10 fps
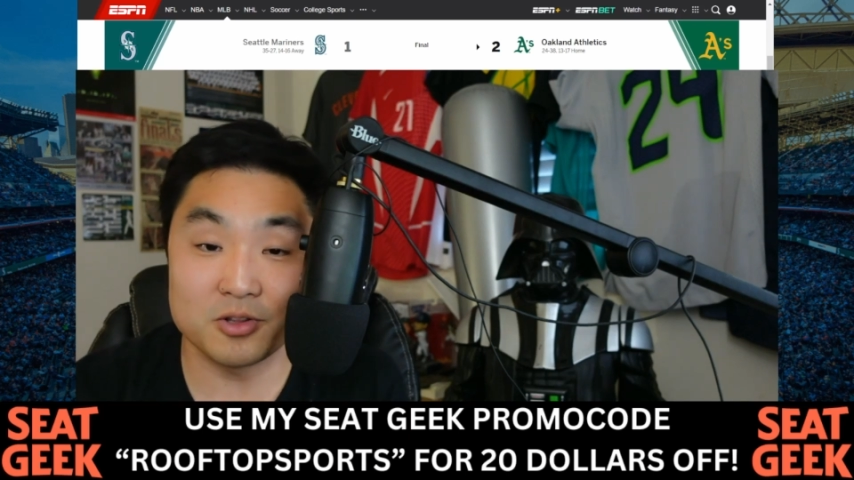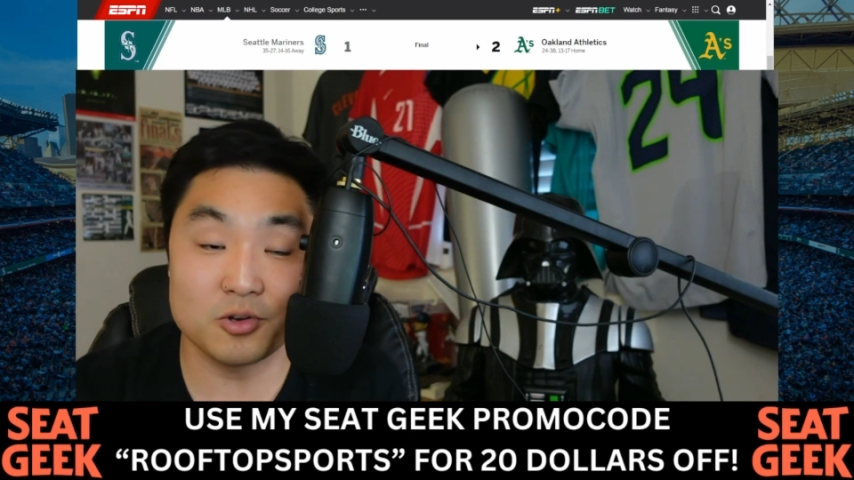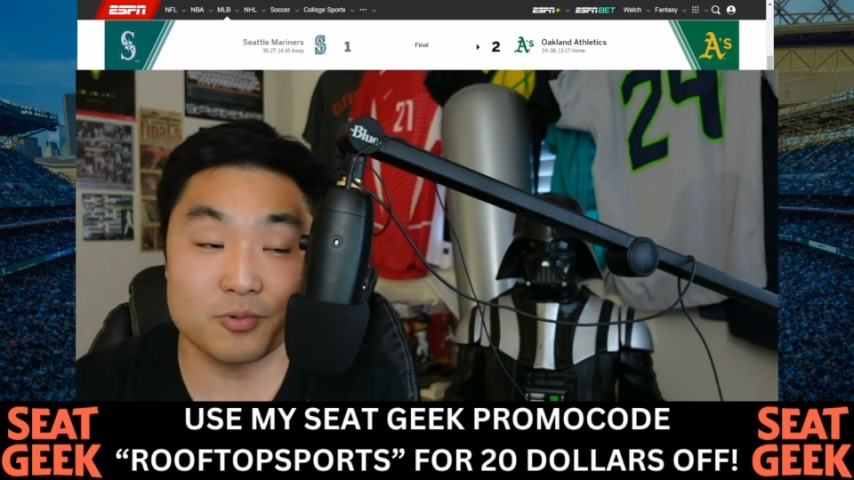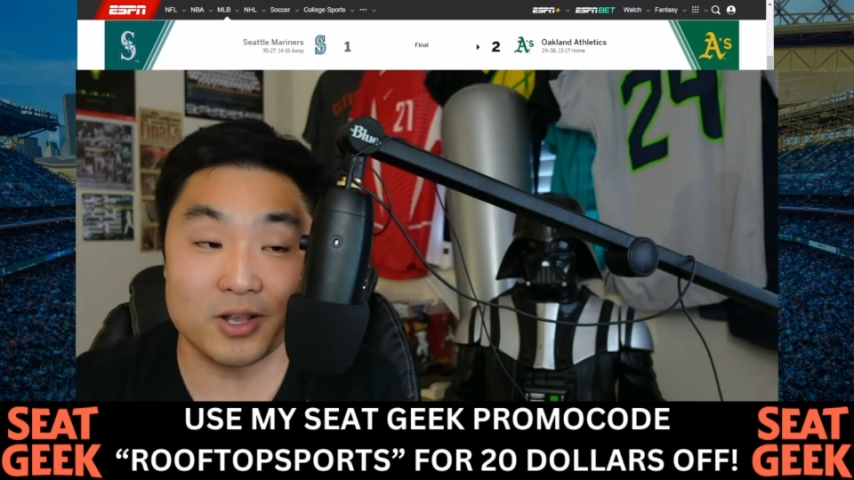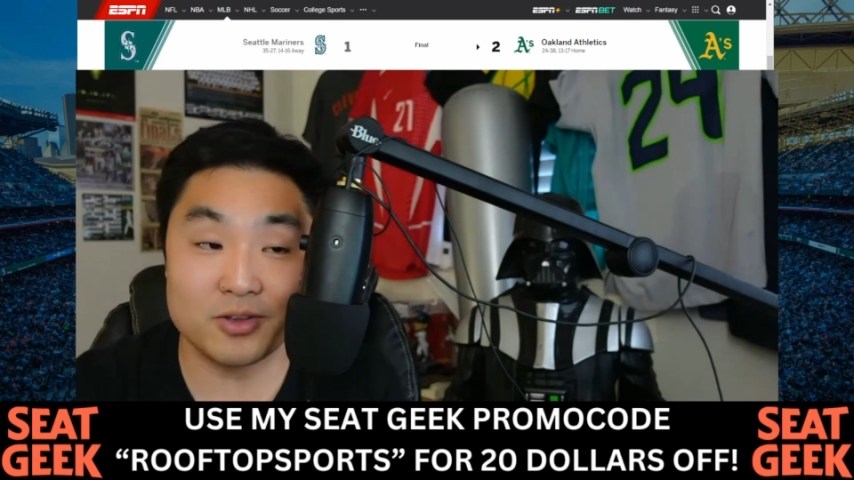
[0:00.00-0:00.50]

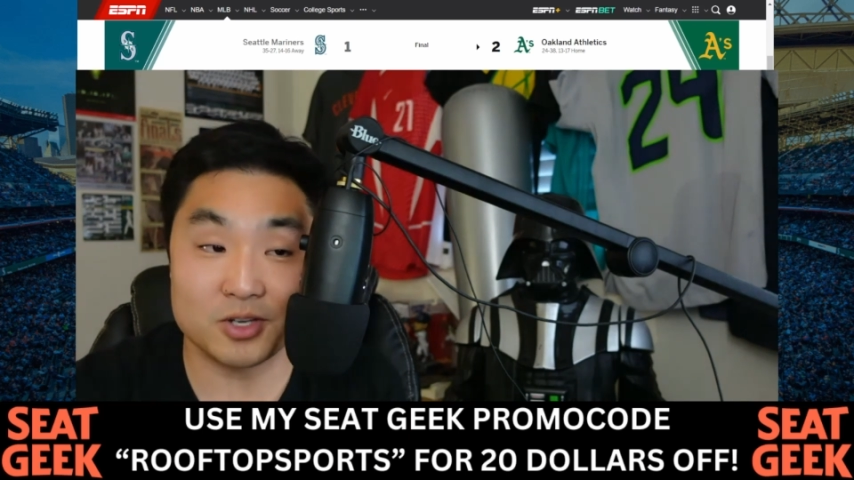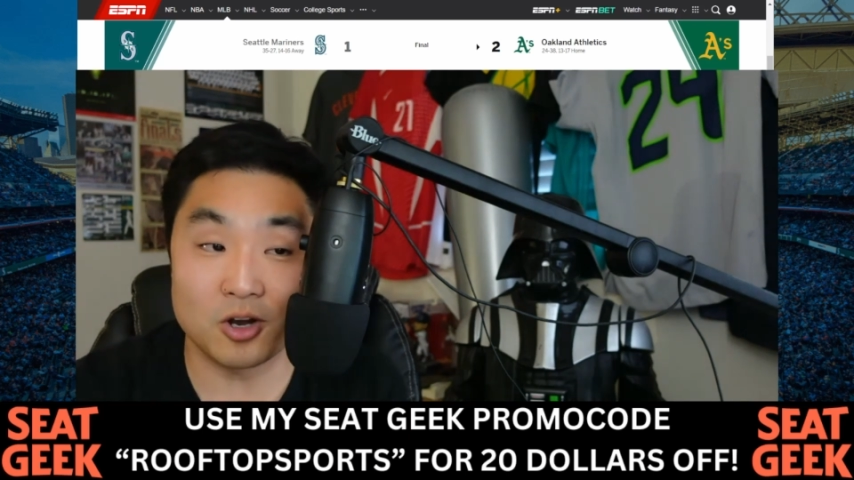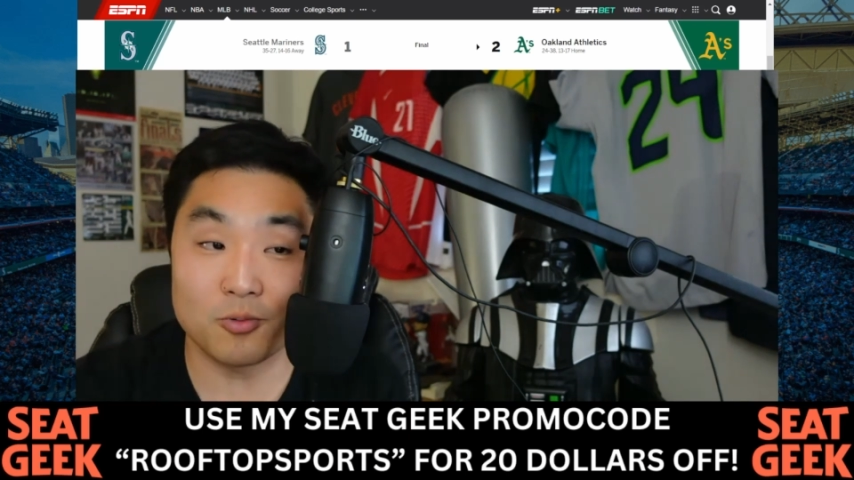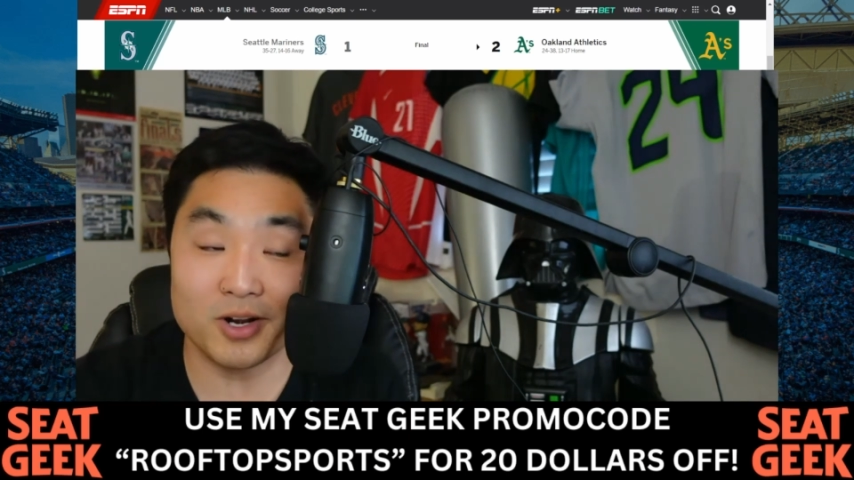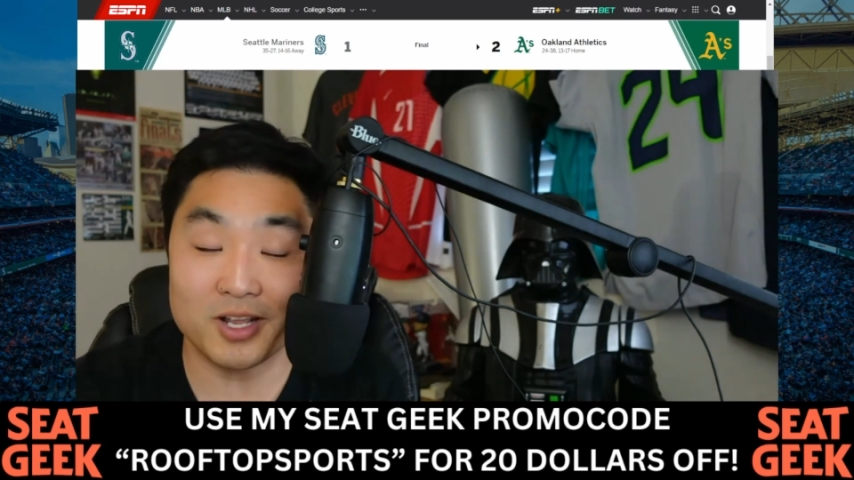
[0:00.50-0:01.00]
Luke Raley's
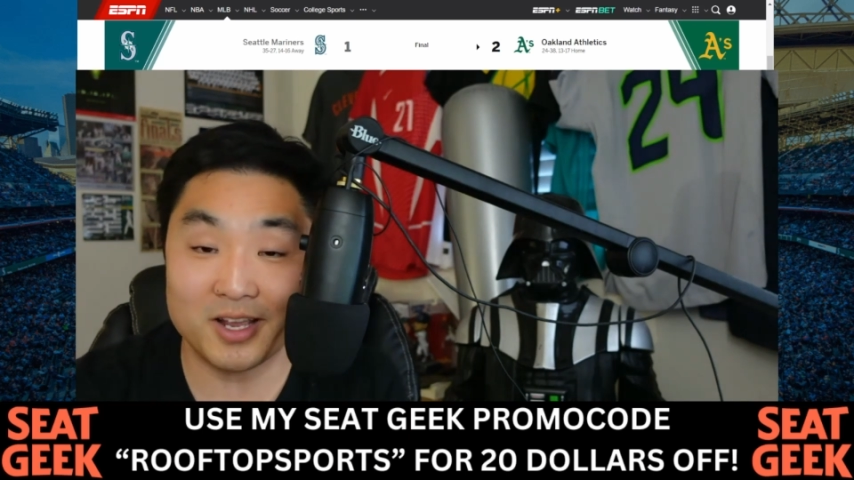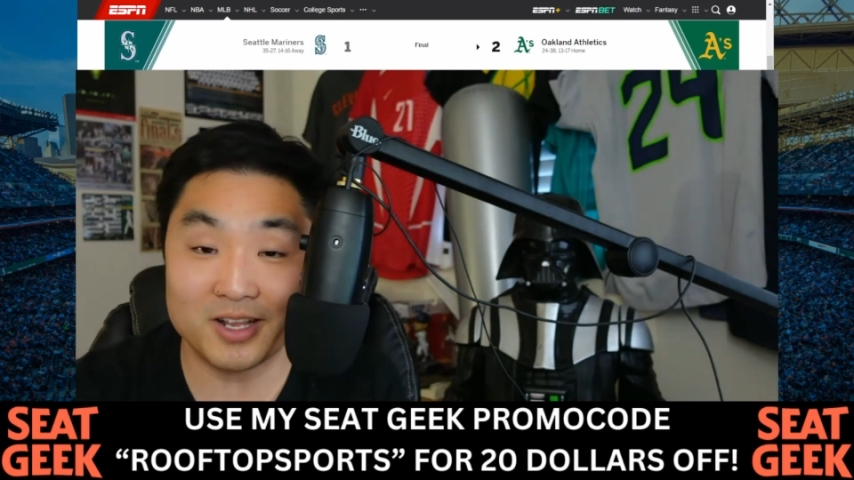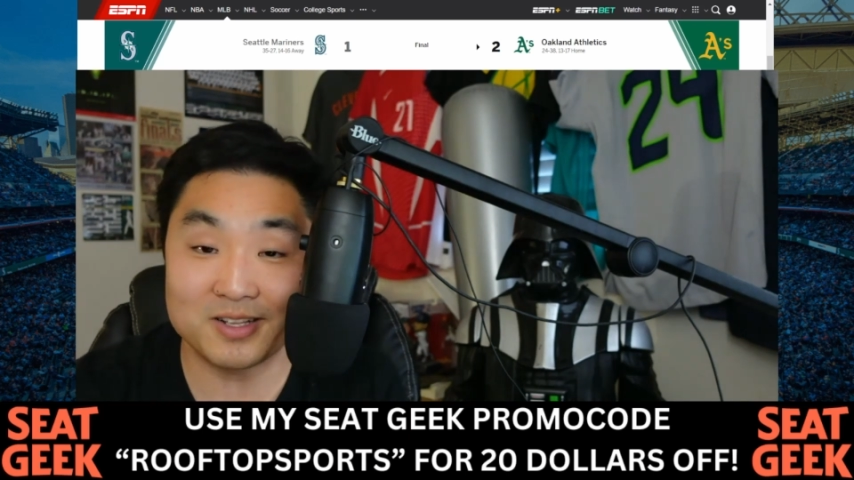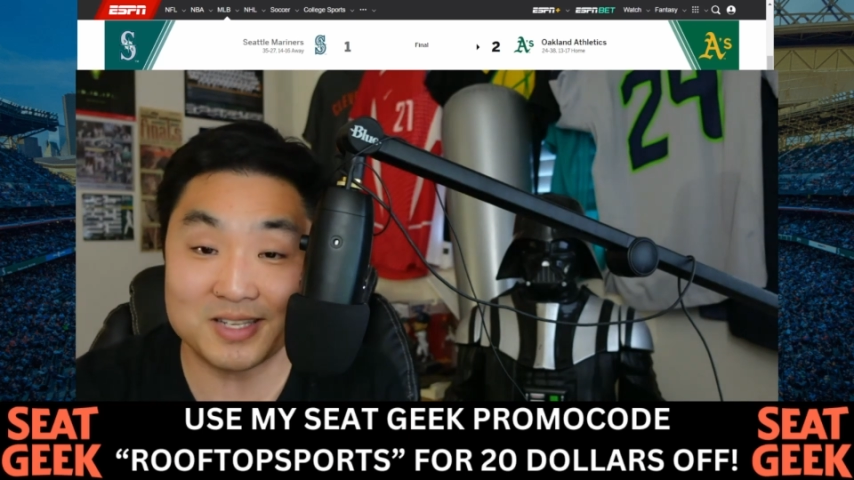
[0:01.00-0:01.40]
already hitting